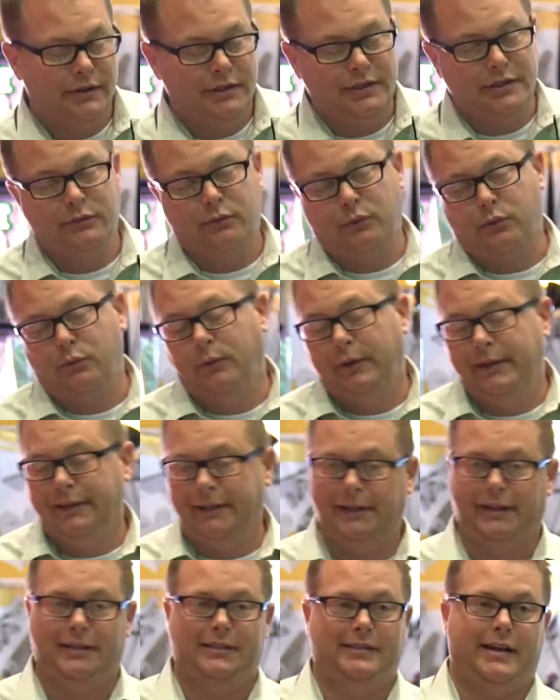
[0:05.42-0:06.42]
We're
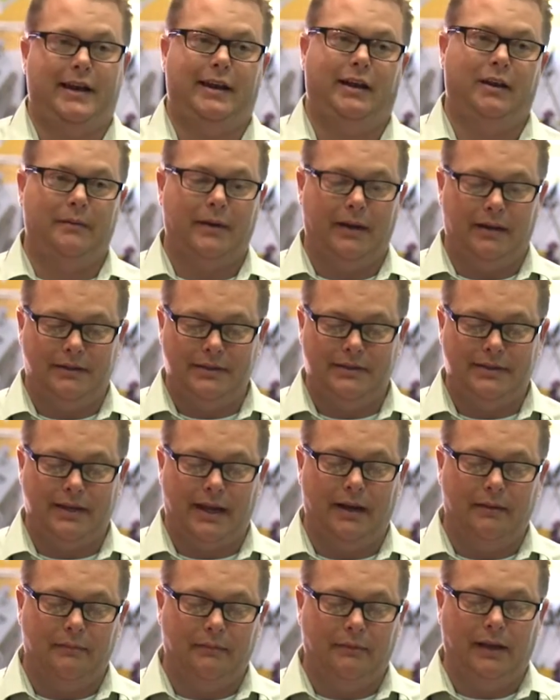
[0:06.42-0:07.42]
really excited about this
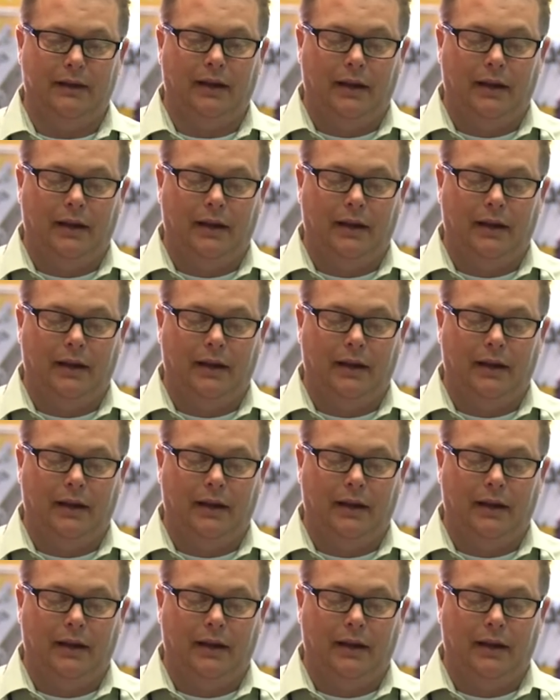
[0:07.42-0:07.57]
item.